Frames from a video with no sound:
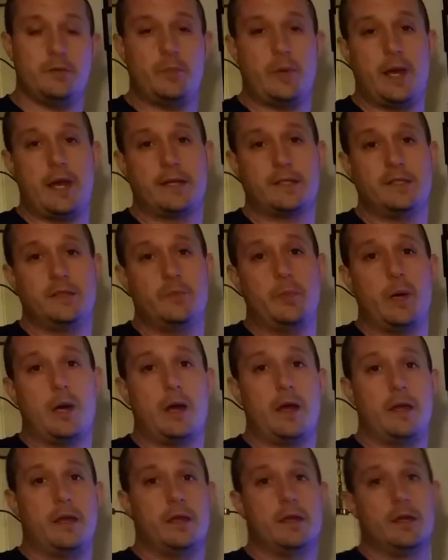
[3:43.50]
impacted
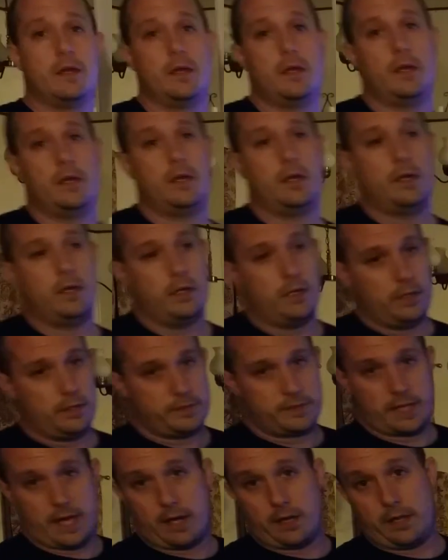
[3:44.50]
by
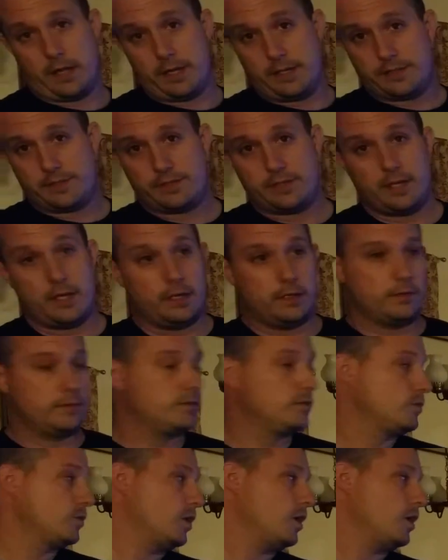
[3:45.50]
satellites, and